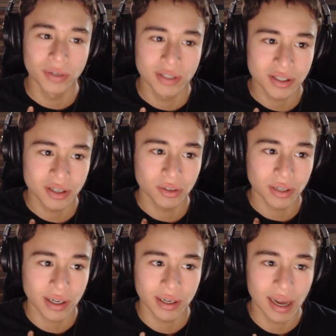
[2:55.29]
It just looked
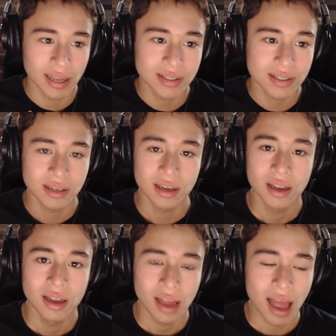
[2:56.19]
like a nice
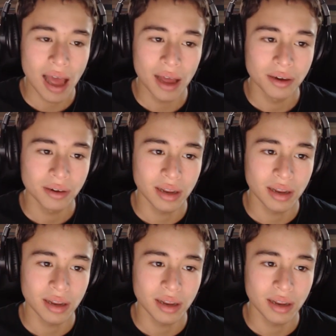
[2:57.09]
ad.